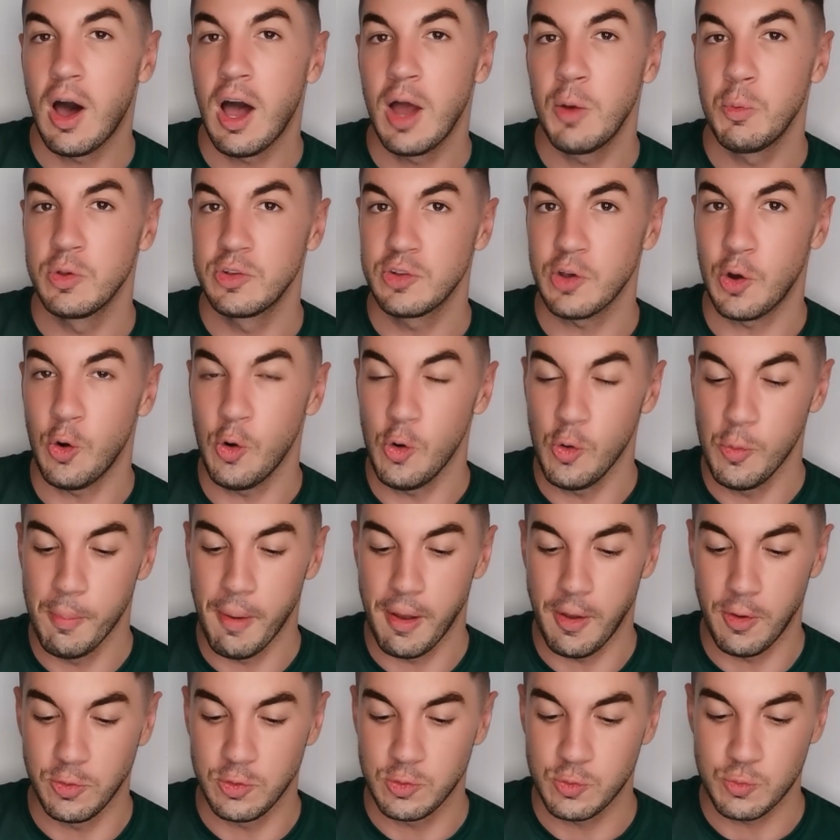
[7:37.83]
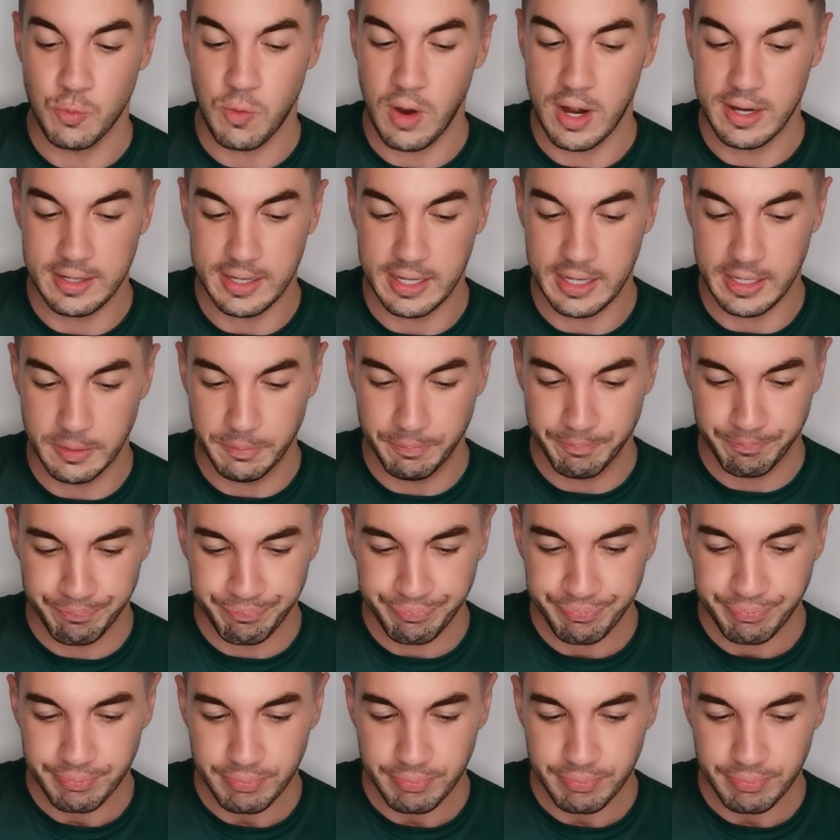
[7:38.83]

I was almost ready.